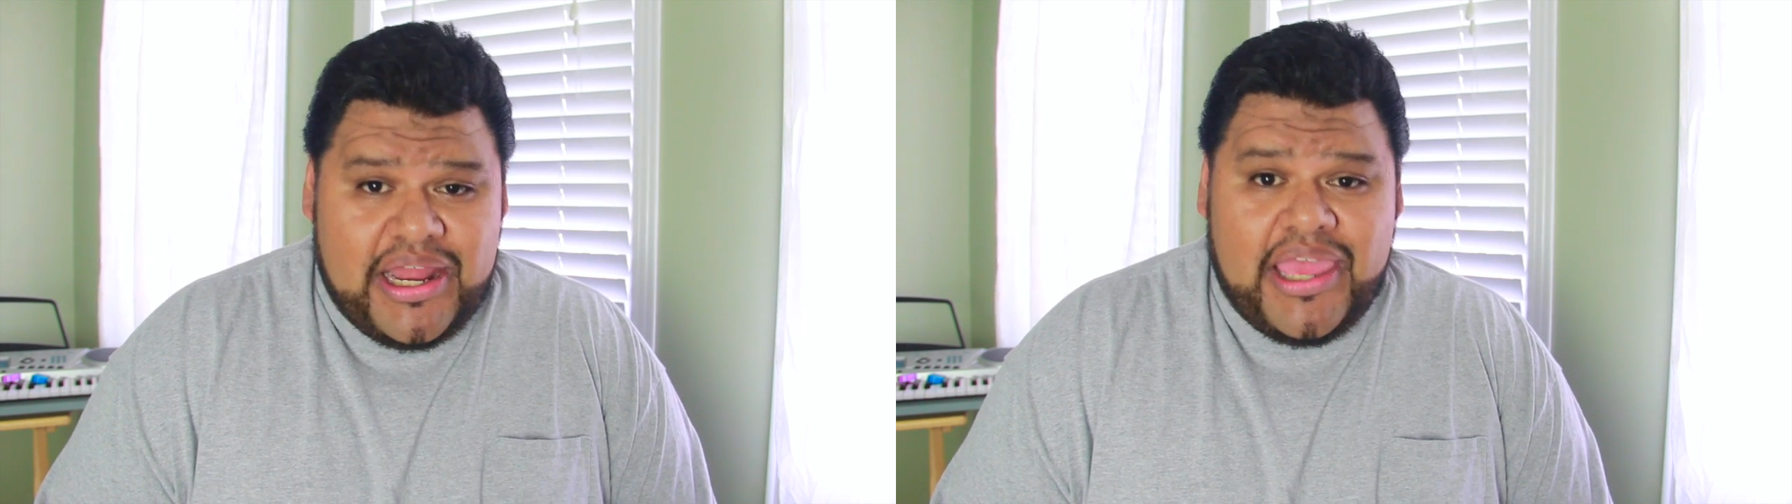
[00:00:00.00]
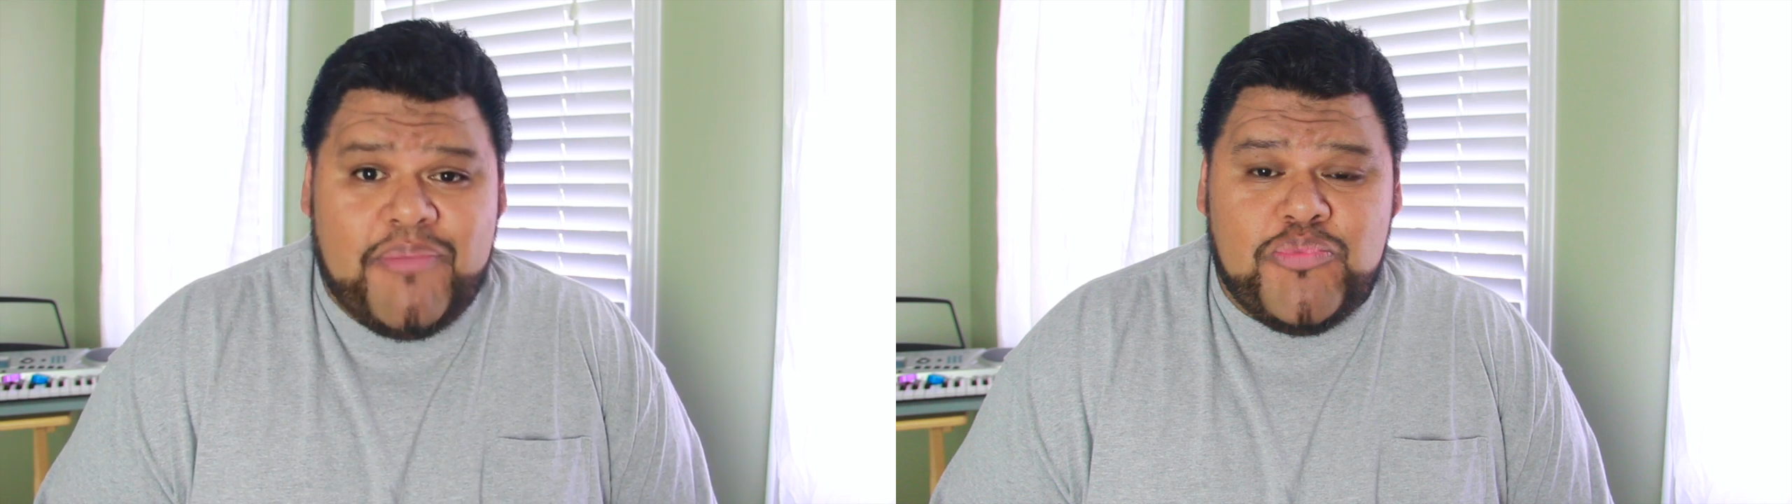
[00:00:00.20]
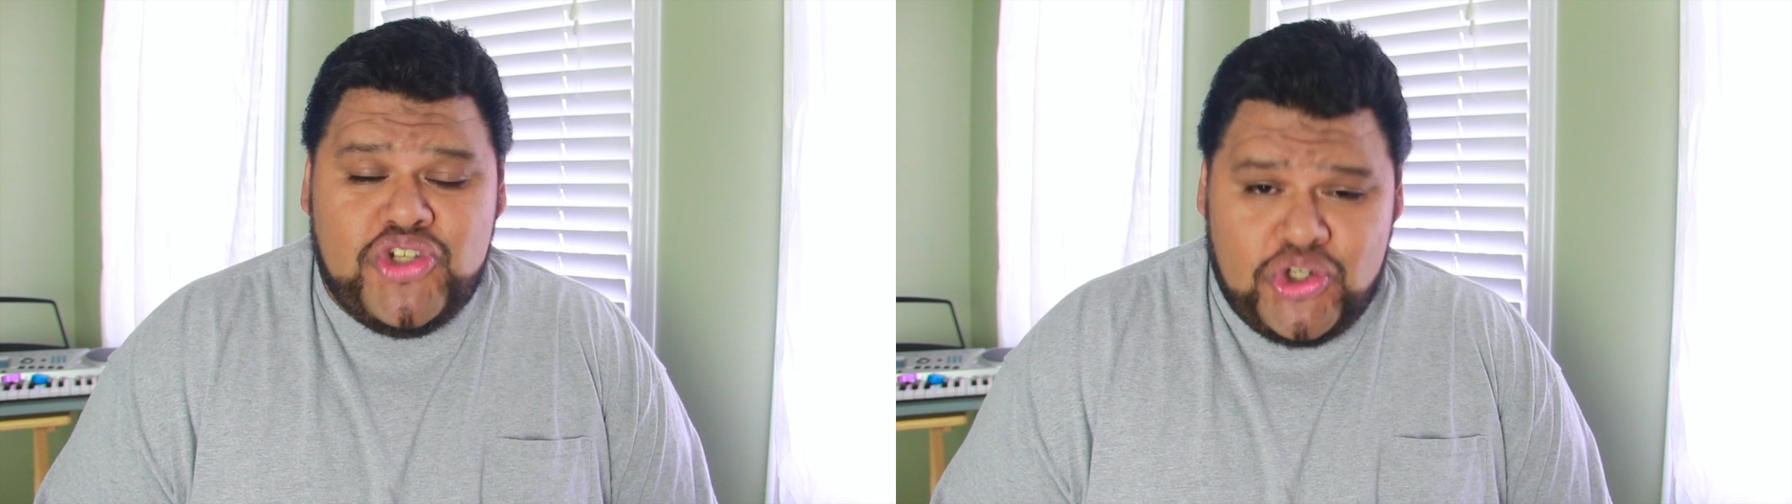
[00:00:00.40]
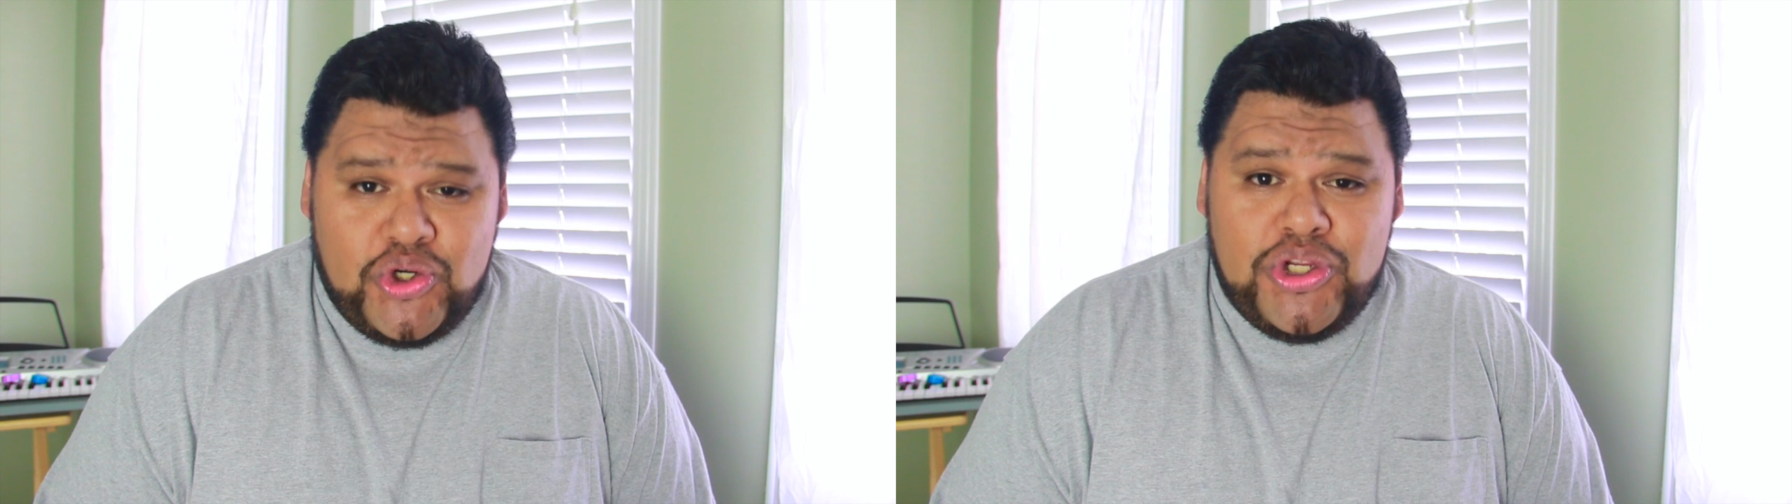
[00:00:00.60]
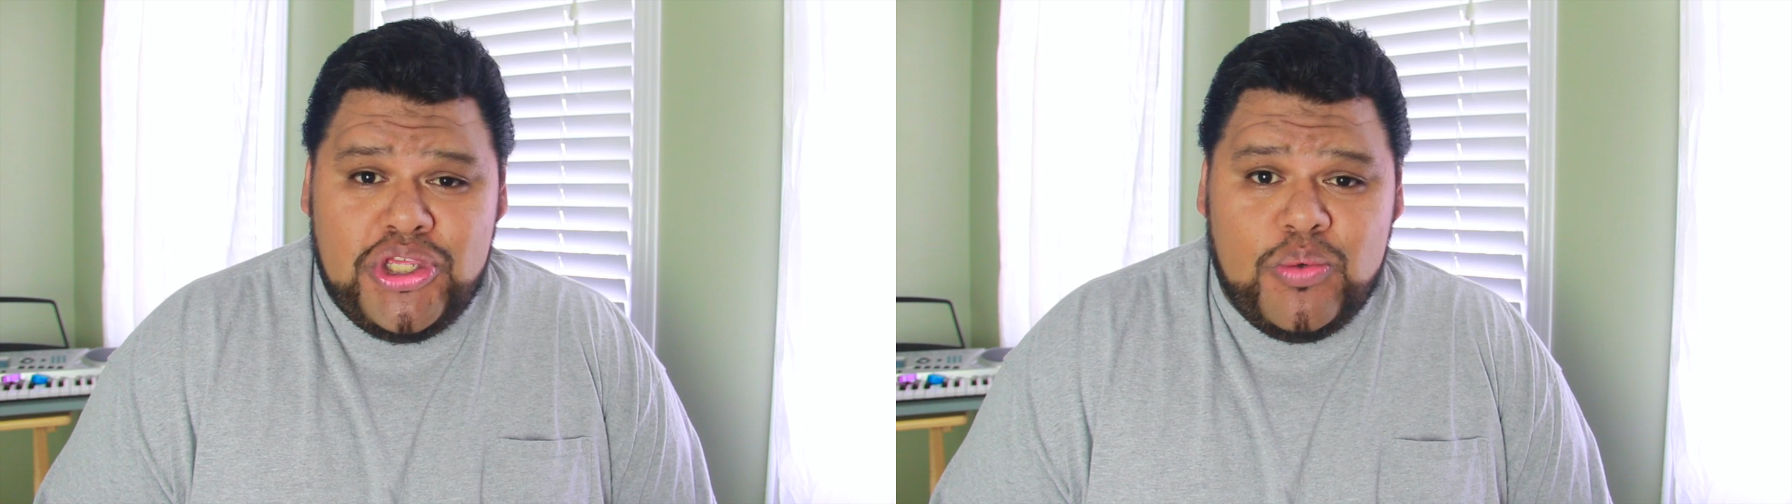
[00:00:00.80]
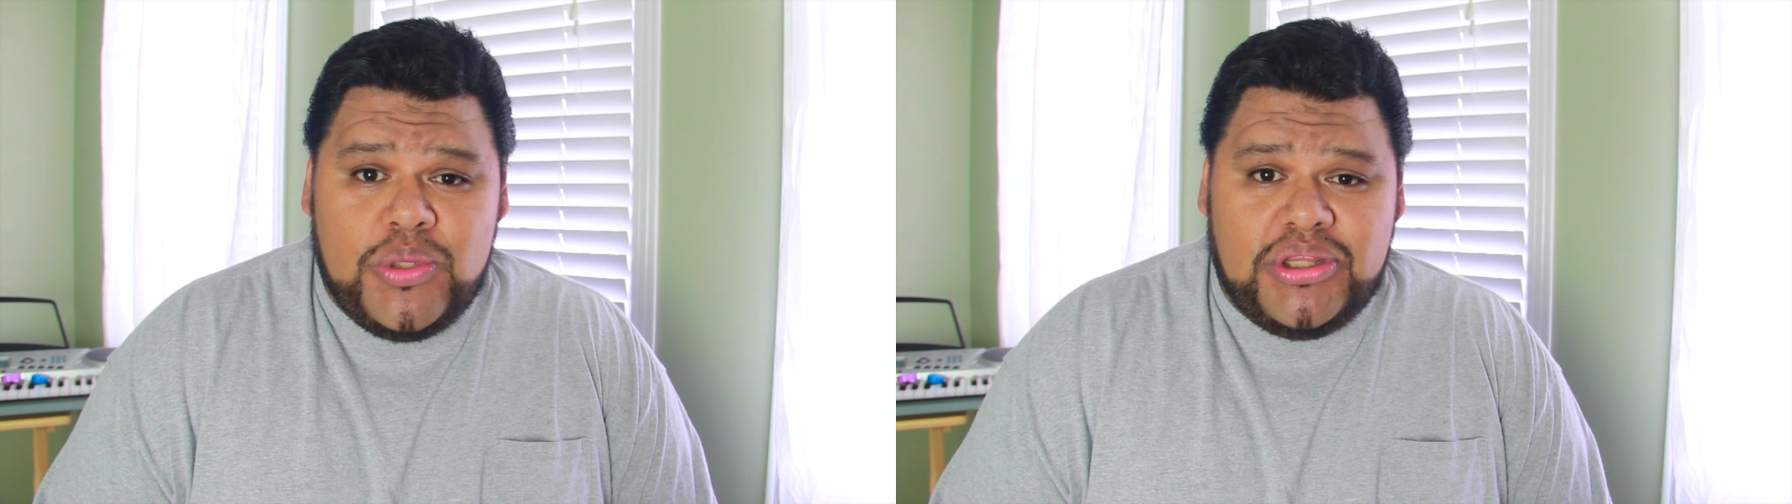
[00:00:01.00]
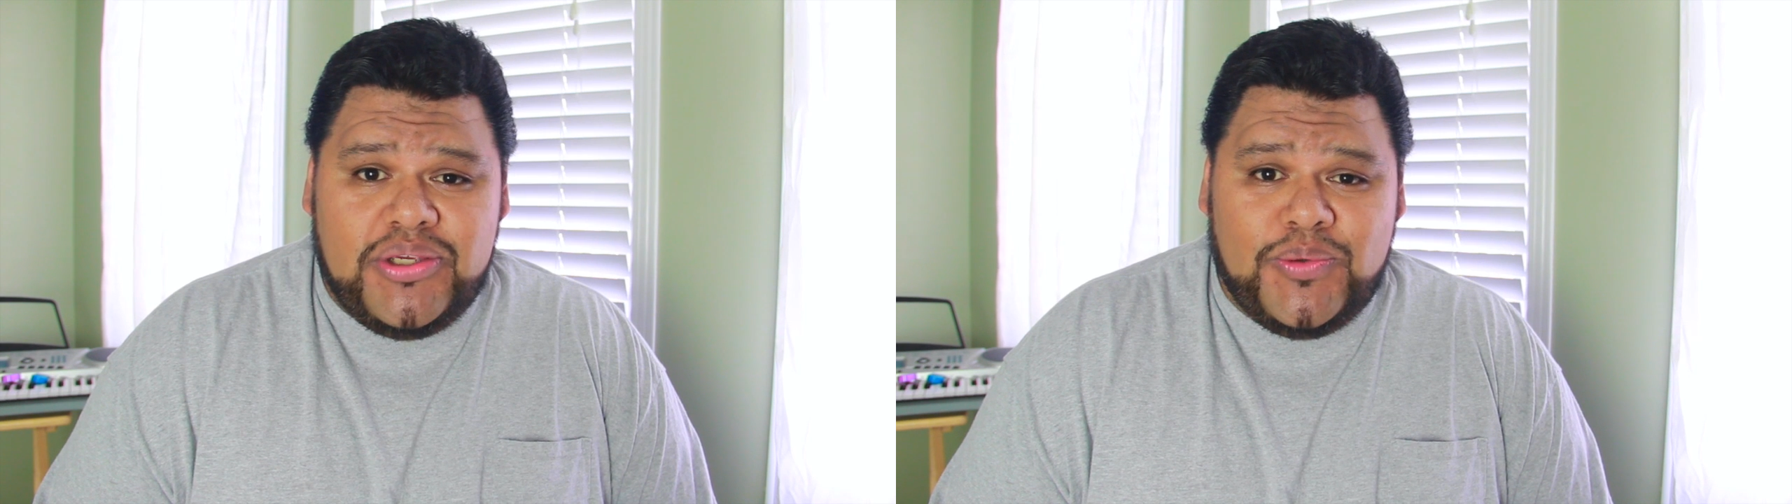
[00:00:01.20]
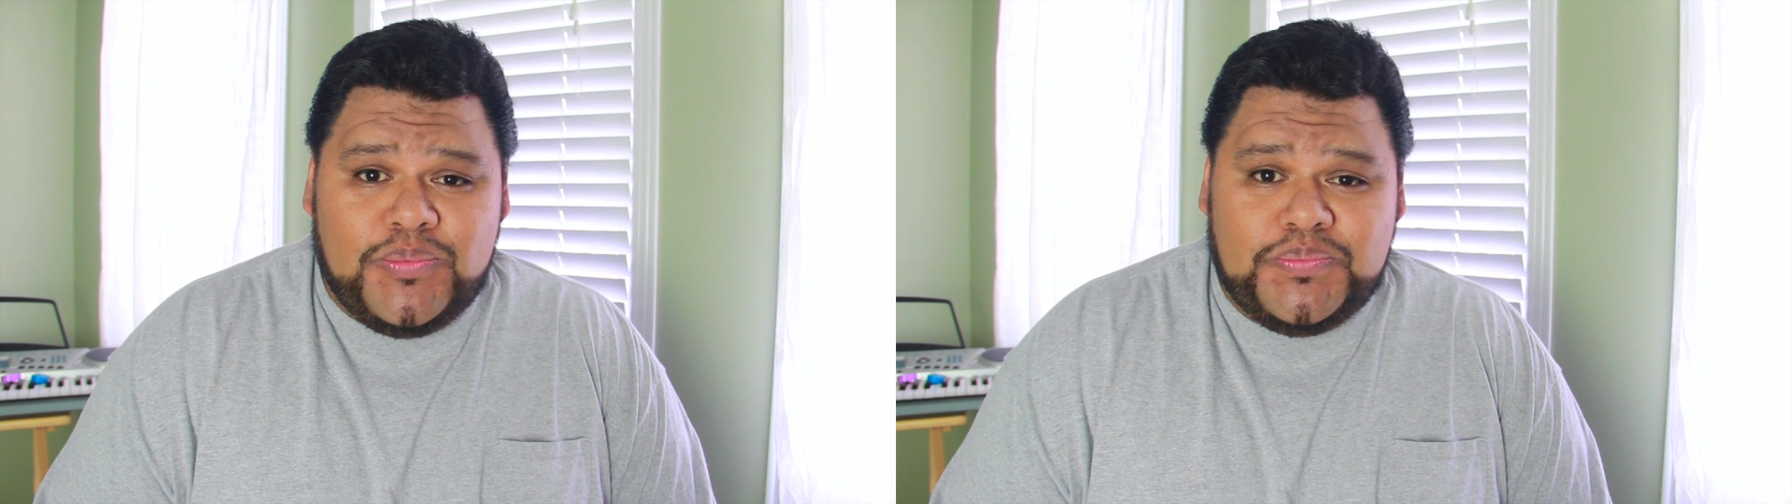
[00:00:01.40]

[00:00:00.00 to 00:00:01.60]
I'm sure you will too.